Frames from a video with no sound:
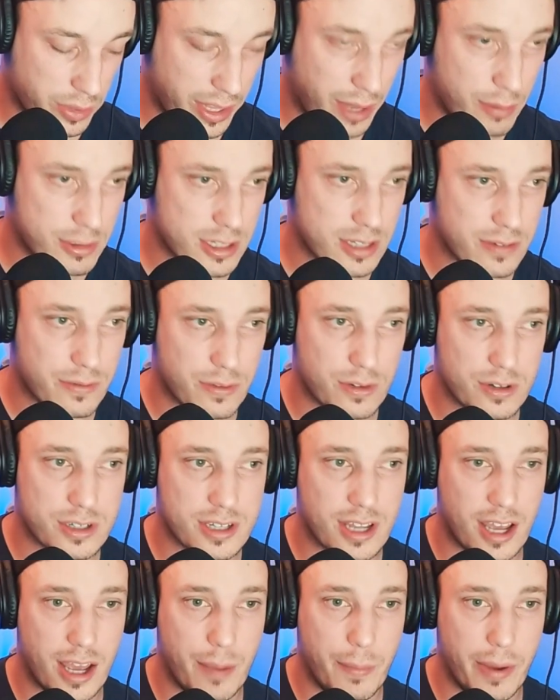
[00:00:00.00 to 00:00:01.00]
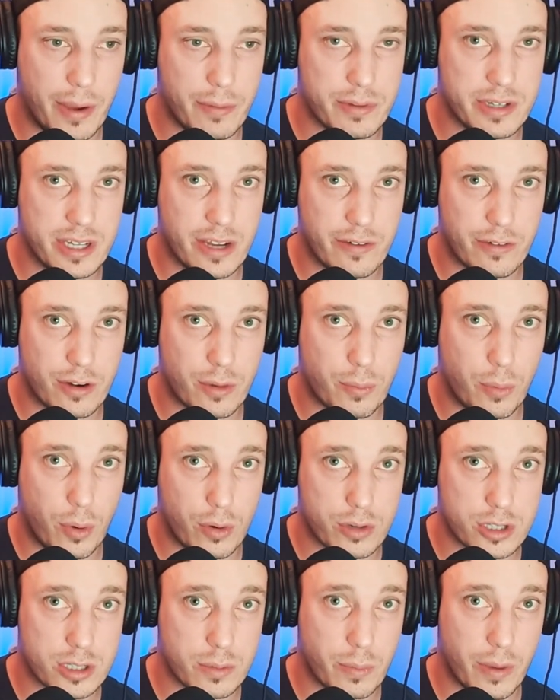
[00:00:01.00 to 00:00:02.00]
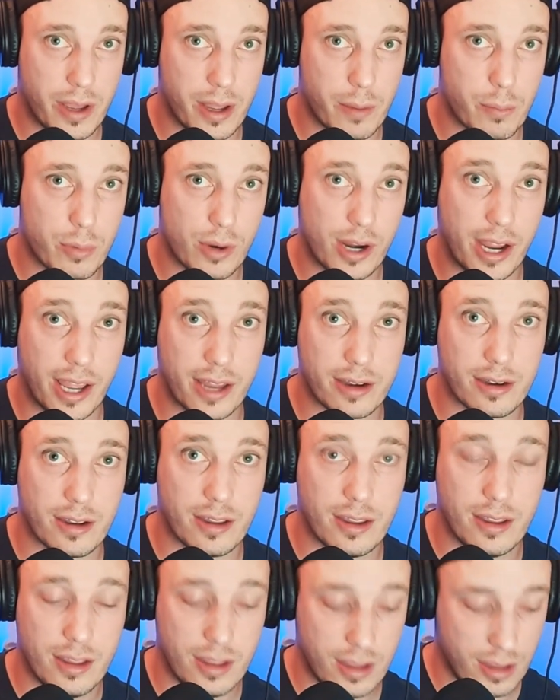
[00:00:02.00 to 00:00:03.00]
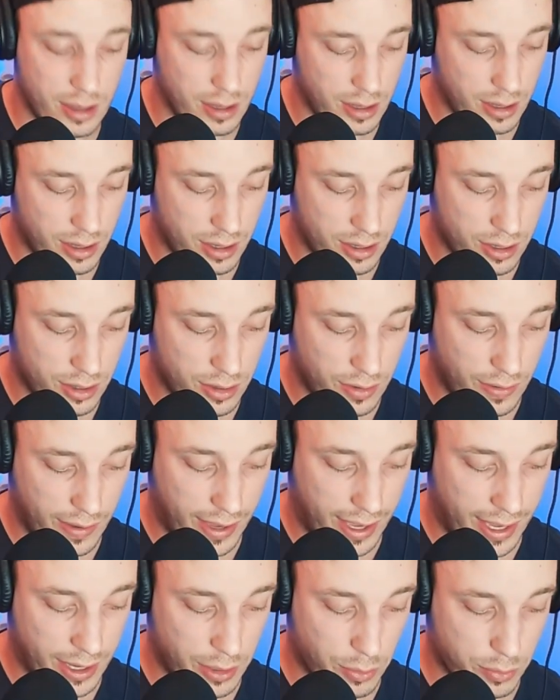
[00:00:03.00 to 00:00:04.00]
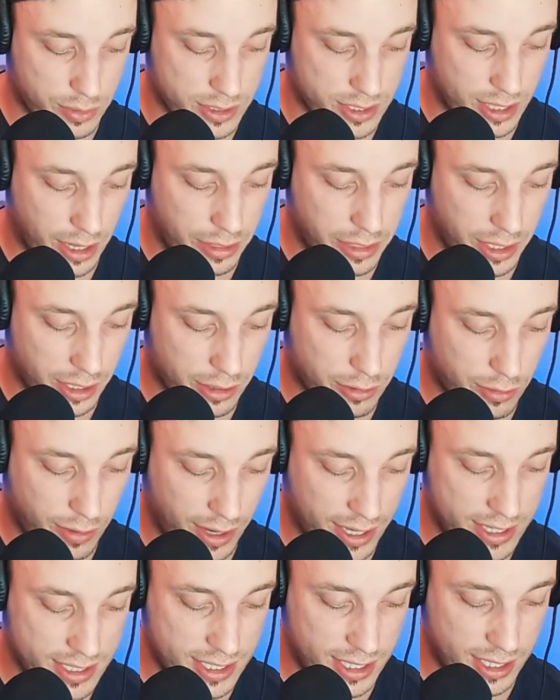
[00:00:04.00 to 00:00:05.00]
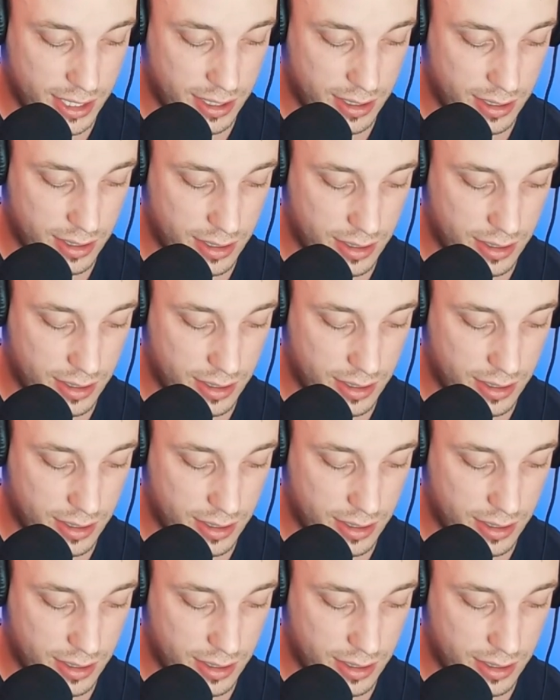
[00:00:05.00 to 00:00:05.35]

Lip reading: That was the first time I was ever approached by a brand, and it was nothing too